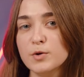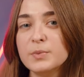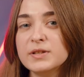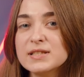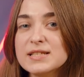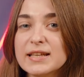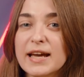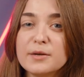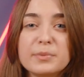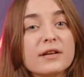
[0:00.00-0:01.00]
openings
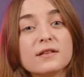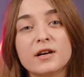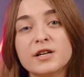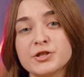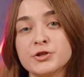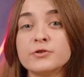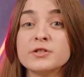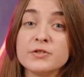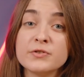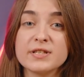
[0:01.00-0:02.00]
can be enlarged to
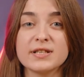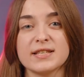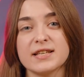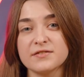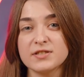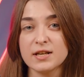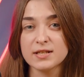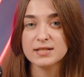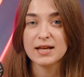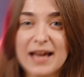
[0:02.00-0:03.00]
reduce excessive
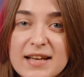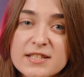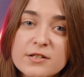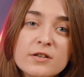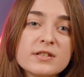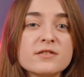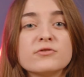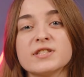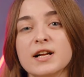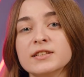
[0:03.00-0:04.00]
studs, as long as
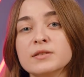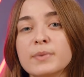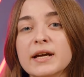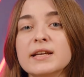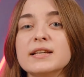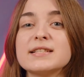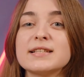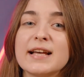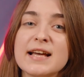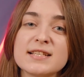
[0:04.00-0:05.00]
the resulting bay is
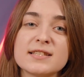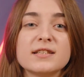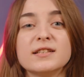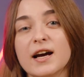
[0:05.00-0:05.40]
less than